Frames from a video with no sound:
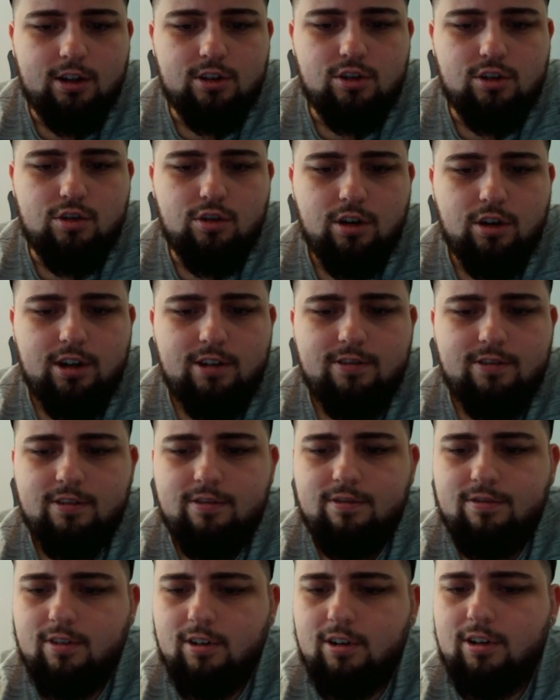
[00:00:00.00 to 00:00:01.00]
Drive in
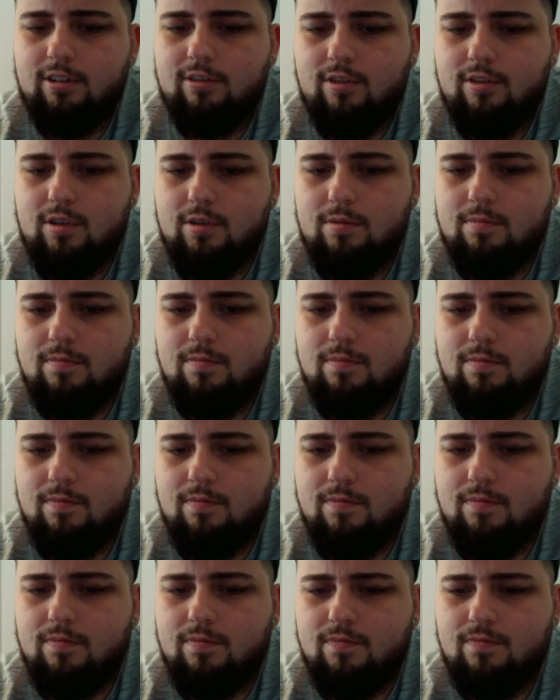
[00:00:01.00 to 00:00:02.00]
front of them.
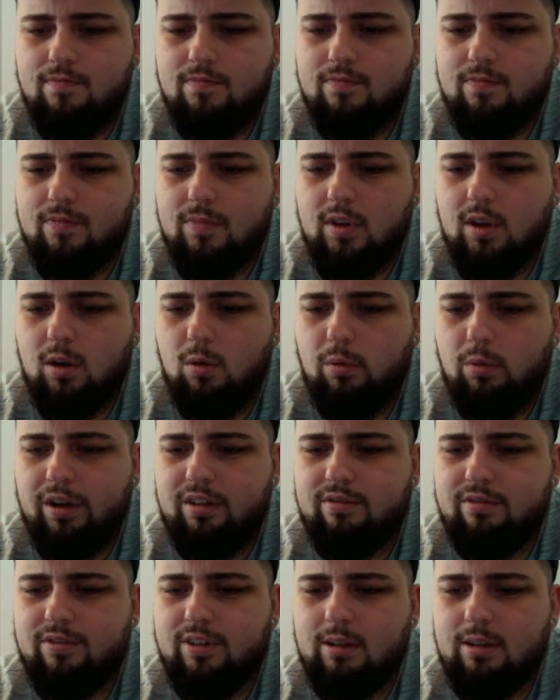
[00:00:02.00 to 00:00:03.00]

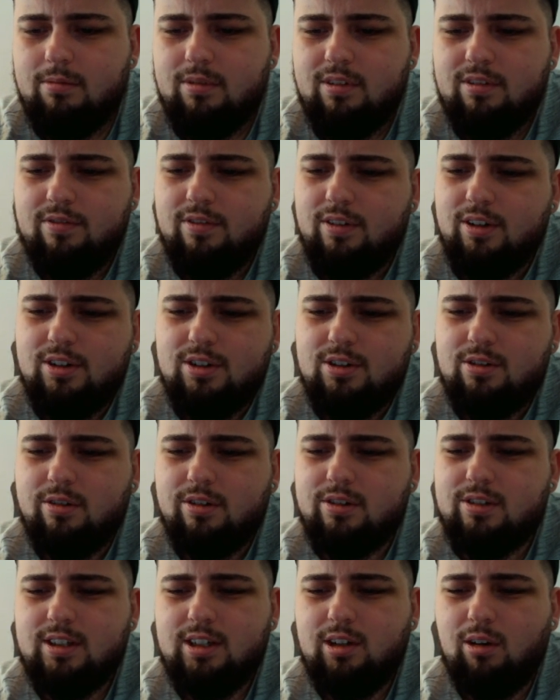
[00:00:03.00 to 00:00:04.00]
Wait for them to finish
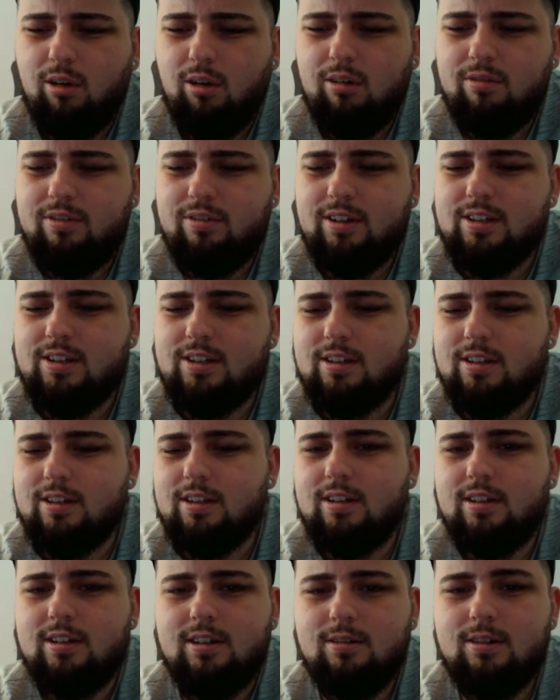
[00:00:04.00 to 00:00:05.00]
crossing. Obviously.
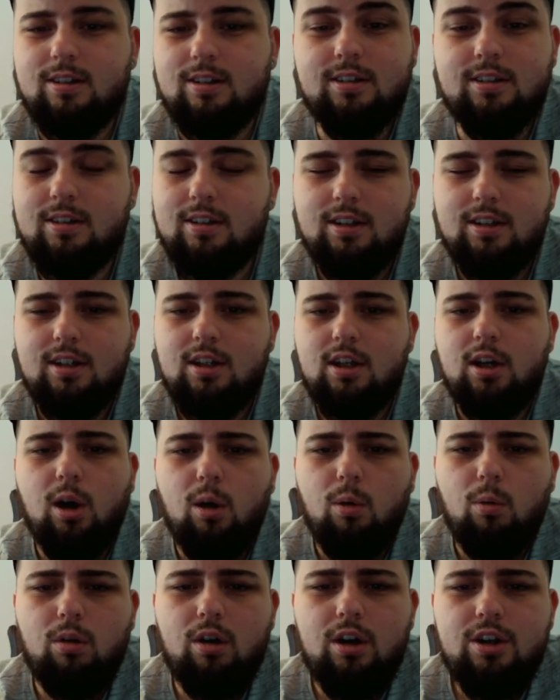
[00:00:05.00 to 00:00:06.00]

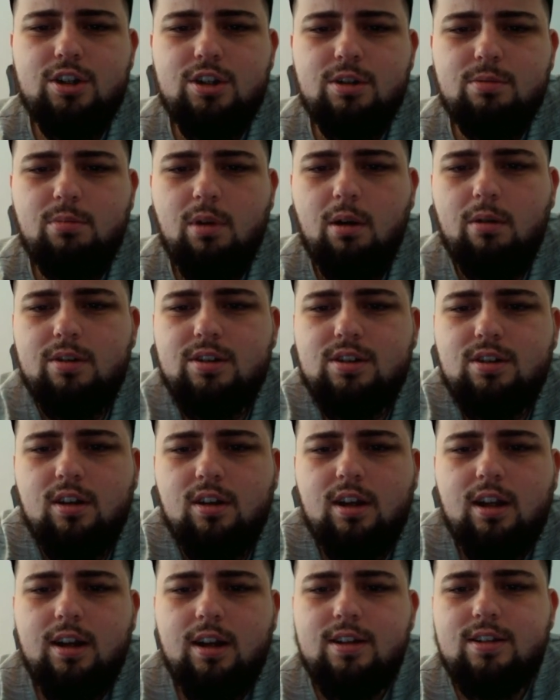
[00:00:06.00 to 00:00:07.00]
Why should
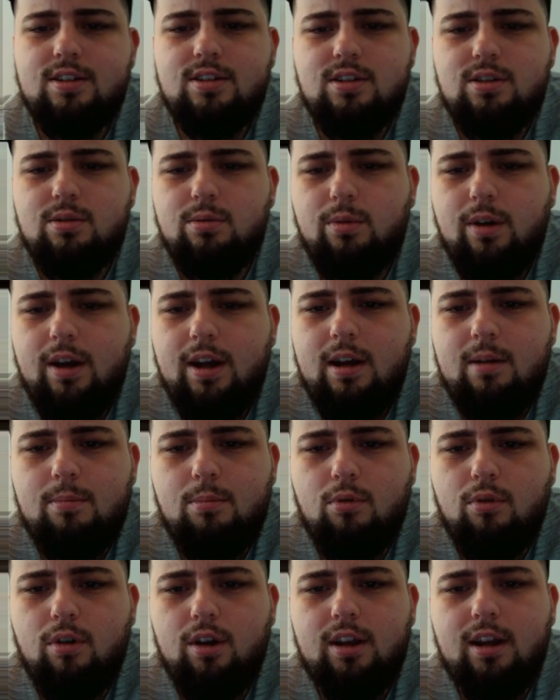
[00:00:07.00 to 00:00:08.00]
motorcyclists wear
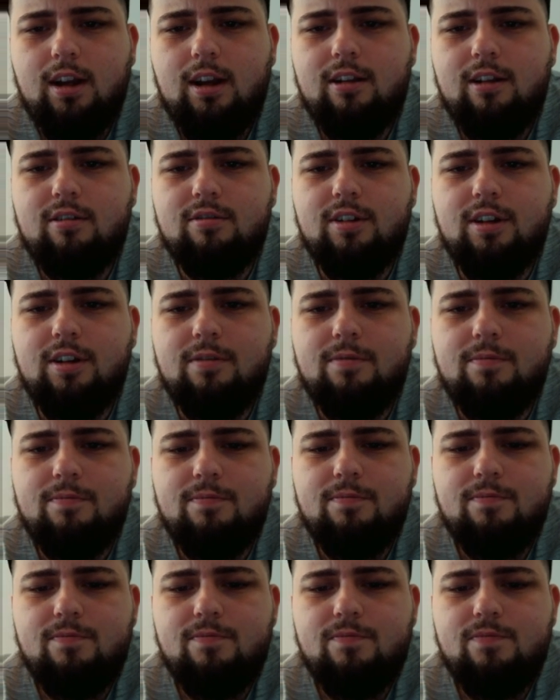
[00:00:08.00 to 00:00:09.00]
bright clothing?
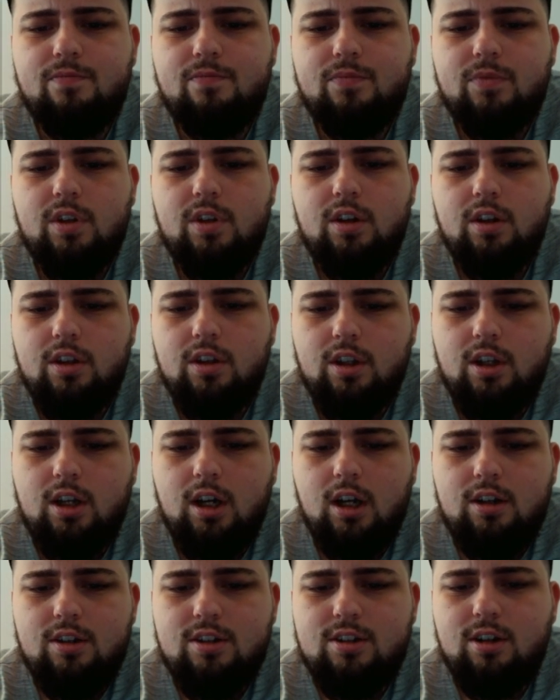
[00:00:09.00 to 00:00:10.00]
The
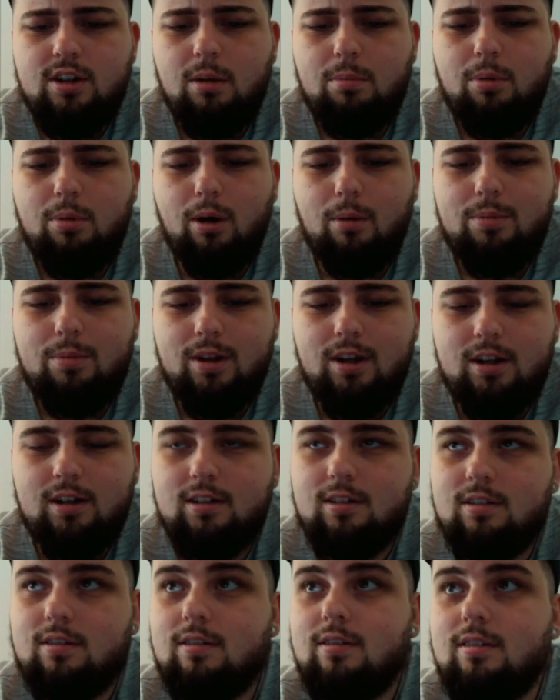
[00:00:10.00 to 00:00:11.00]
colours are popular.
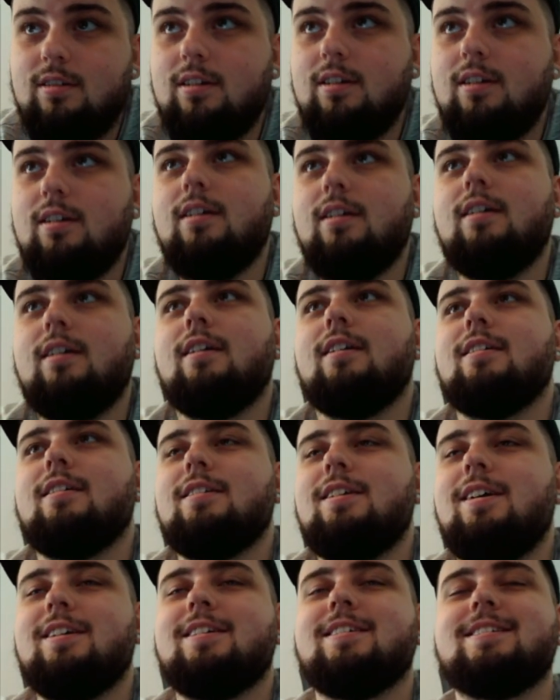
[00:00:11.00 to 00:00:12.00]

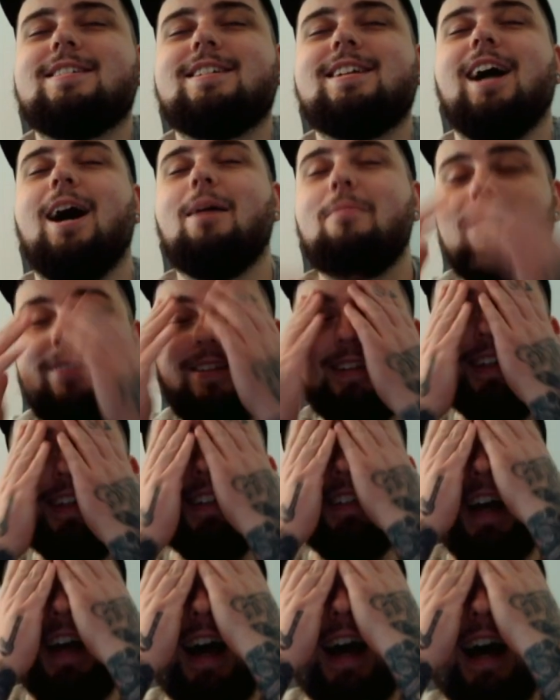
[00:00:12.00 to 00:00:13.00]
Some of
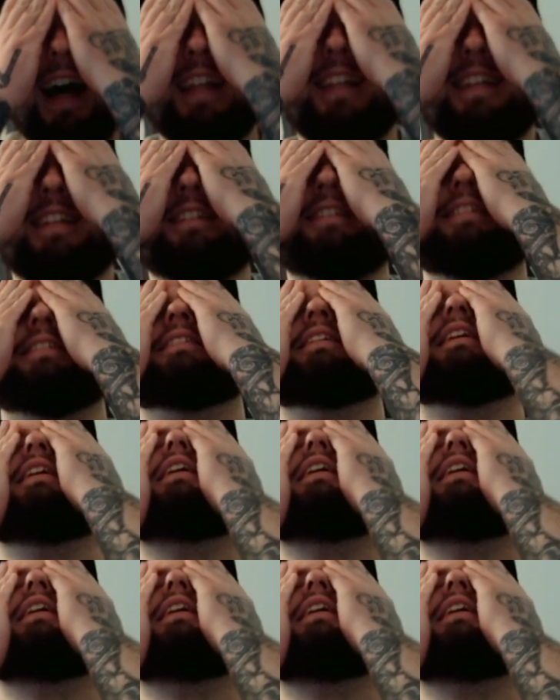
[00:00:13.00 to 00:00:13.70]
these answers.